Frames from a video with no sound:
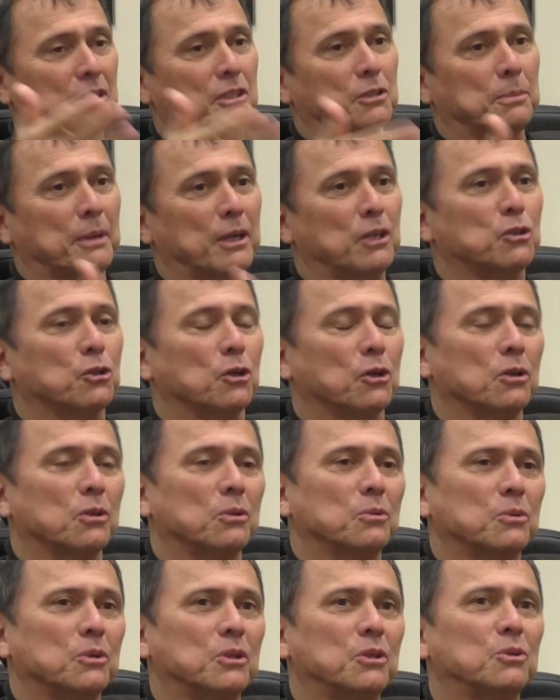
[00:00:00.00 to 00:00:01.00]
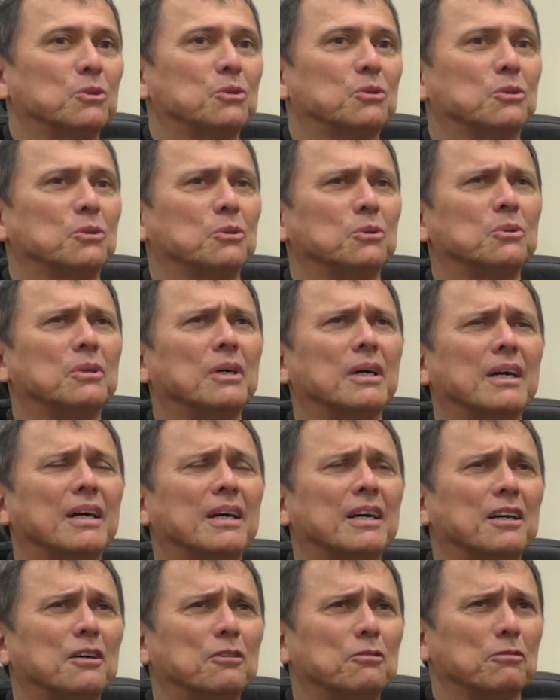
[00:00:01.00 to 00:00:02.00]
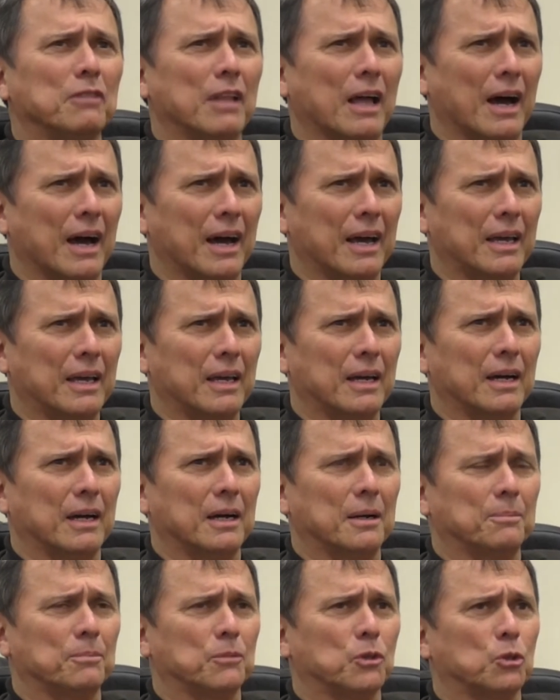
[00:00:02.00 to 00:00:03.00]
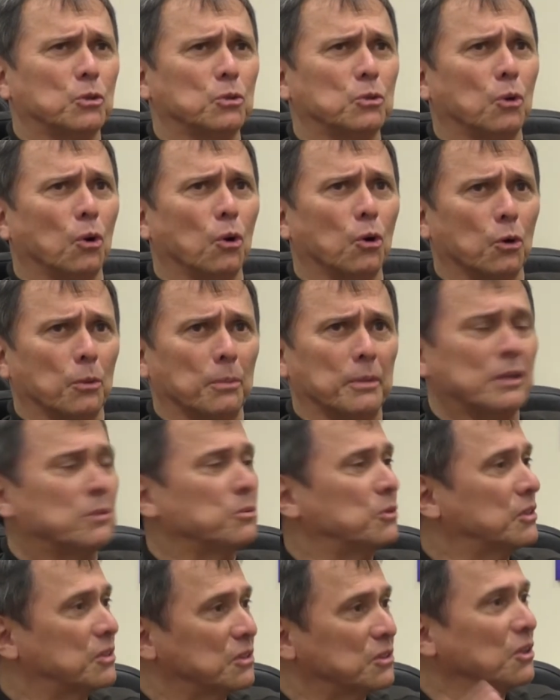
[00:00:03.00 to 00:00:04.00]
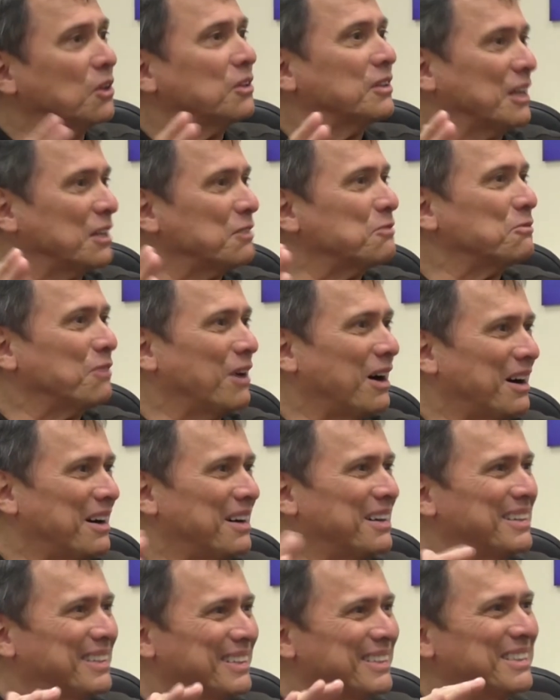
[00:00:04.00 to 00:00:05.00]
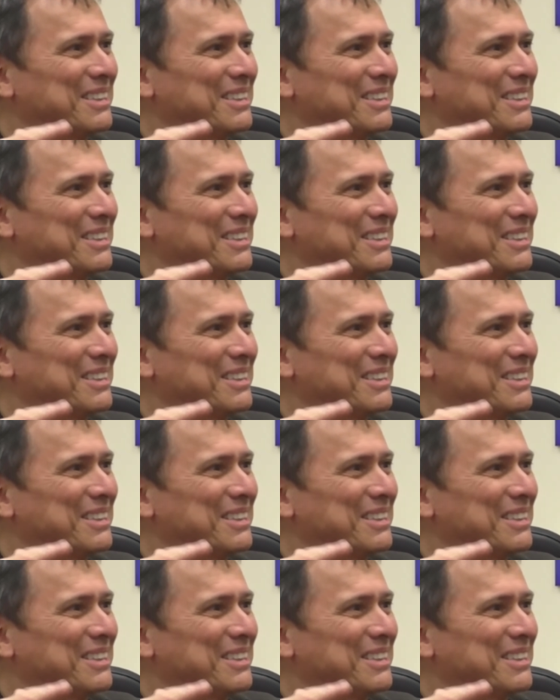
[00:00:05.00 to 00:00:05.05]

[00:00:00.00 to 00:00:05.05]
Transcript: in the space shuttle, we used to fly um, to orbit, which is not that far.